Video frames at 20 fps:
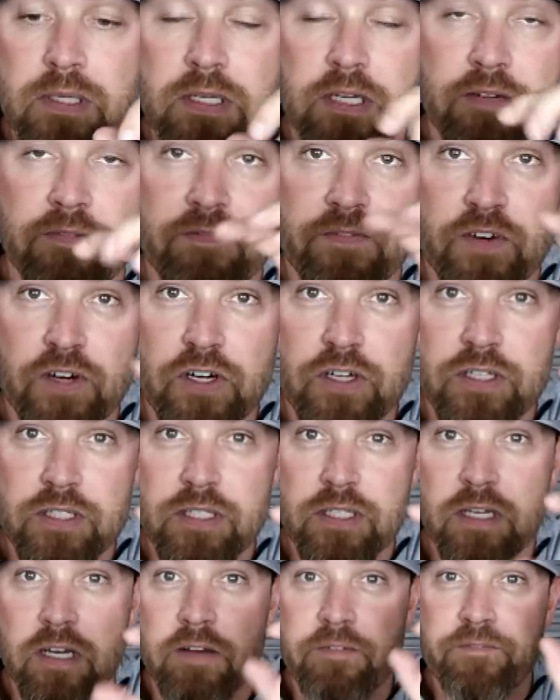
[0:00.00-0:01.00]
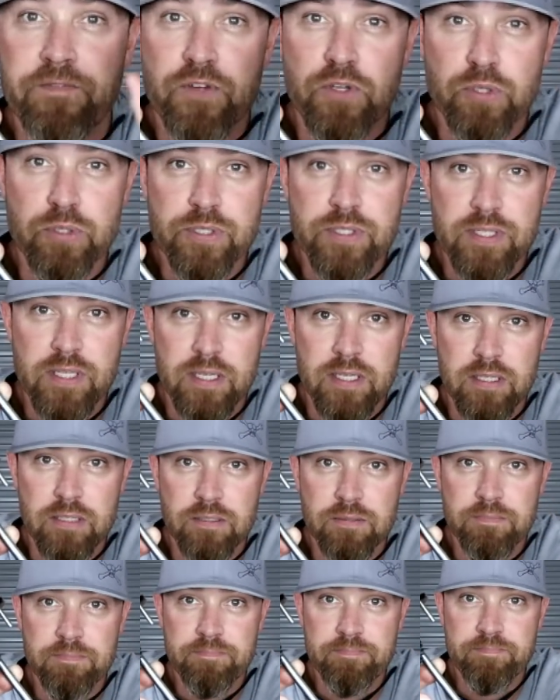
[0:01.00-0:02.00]
convert a fuel
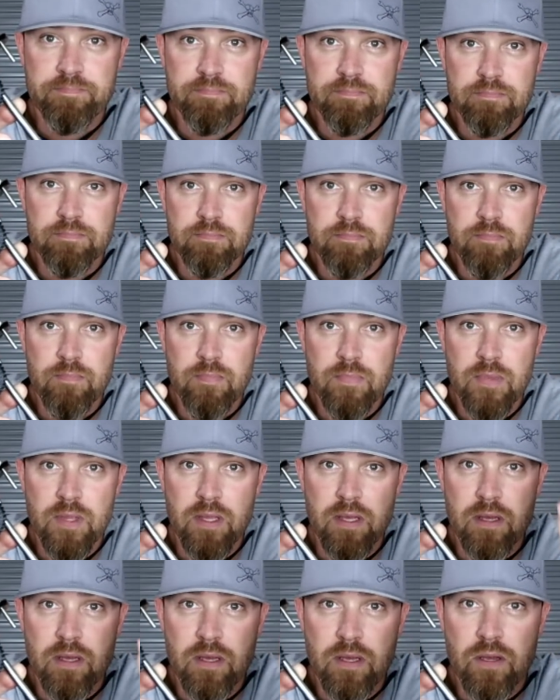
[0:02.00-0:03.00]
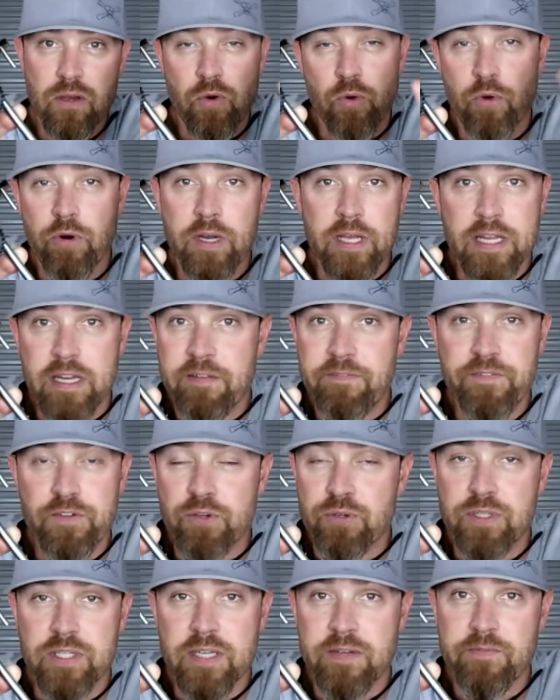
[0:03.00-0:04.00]
cell or any
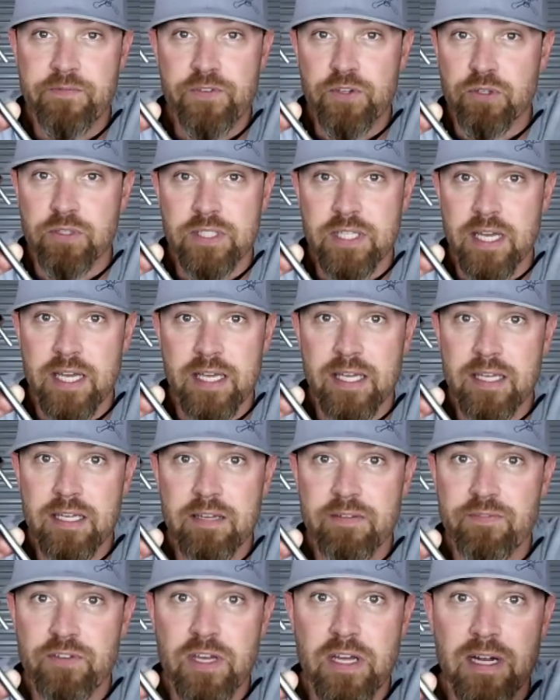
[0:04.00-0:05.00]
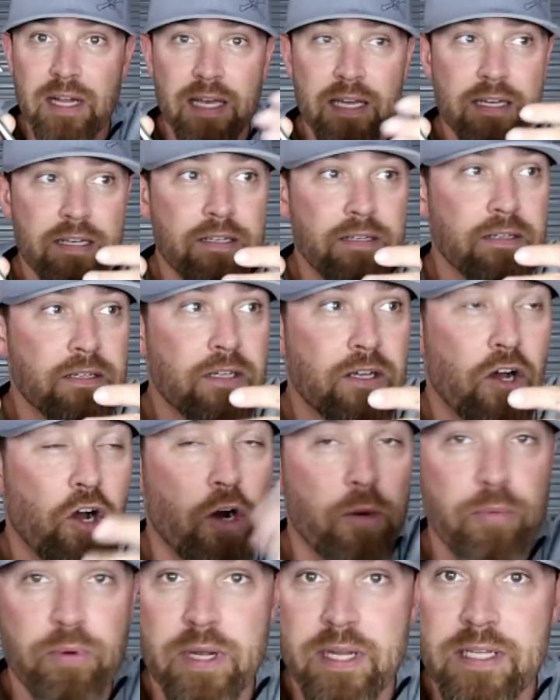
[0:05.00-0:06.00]
fuel tank. If you had like a
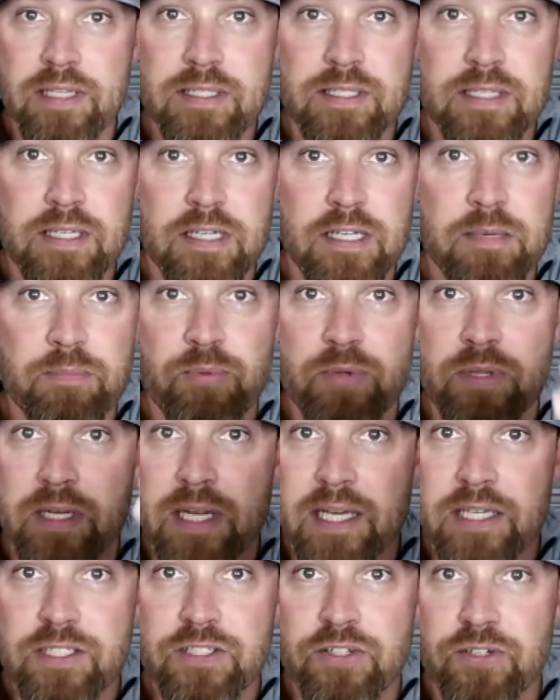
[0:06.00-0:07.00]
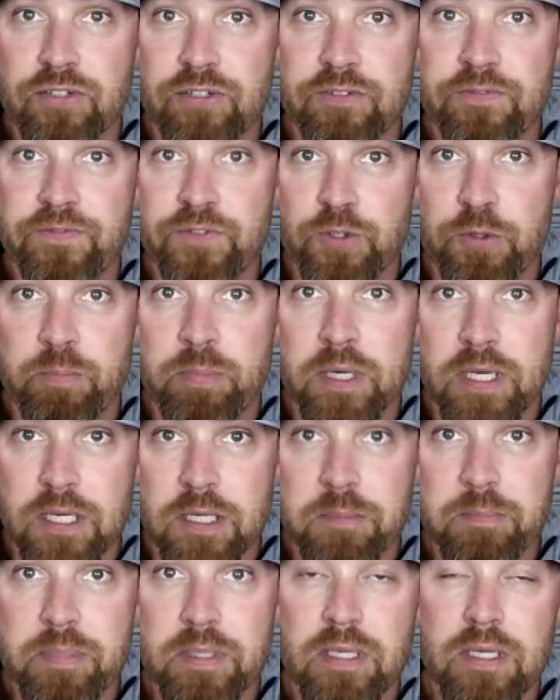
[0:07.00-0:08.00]
carbureted setup with an external fuel
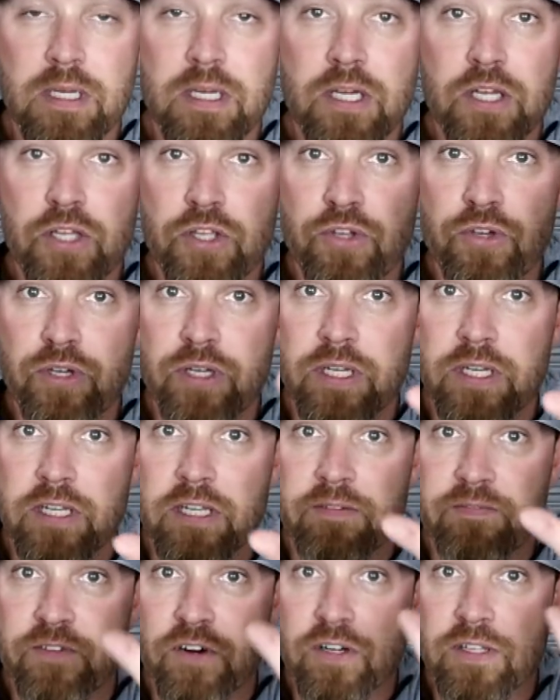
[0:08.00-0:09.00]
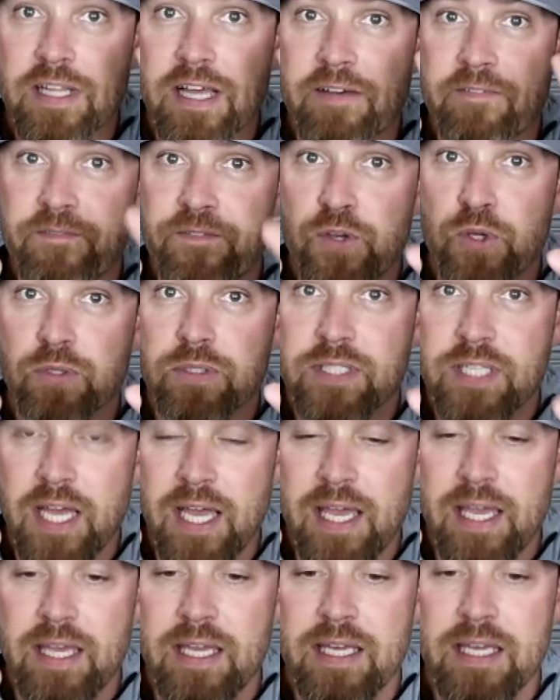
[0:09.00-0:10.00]
pump, you could convert that fuel
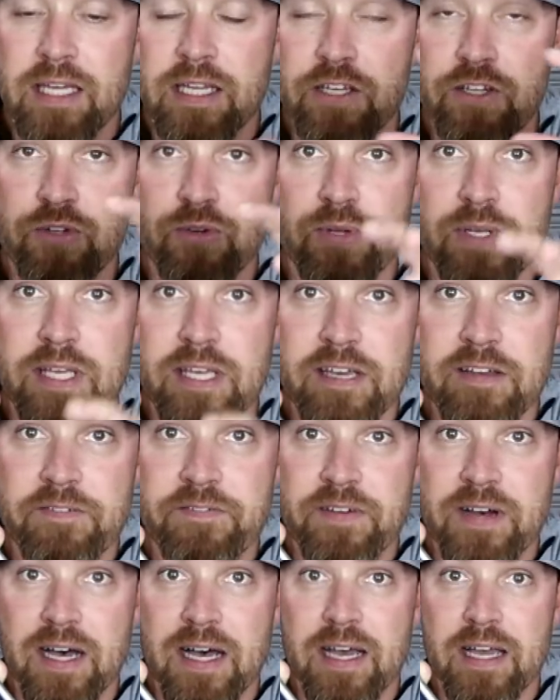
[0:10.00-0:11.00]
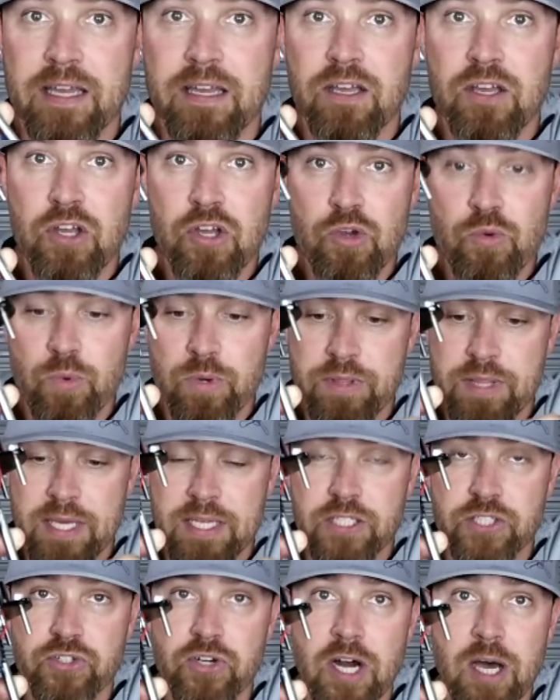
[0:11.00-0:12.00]
tank into EFI with
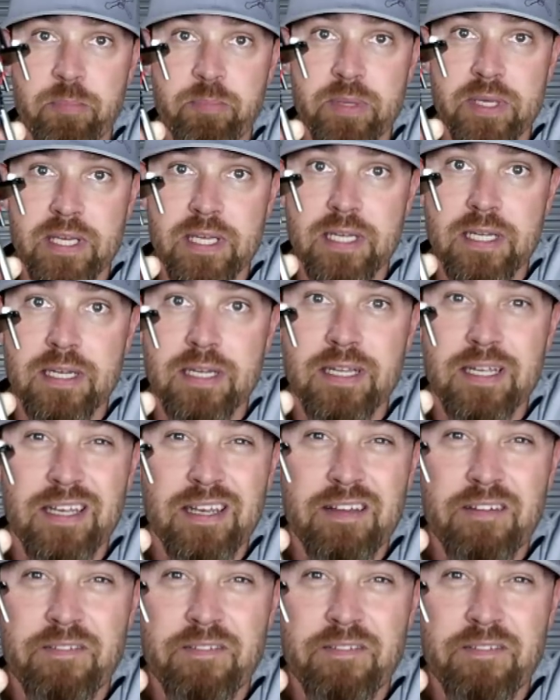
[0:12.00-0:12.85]
a drop-in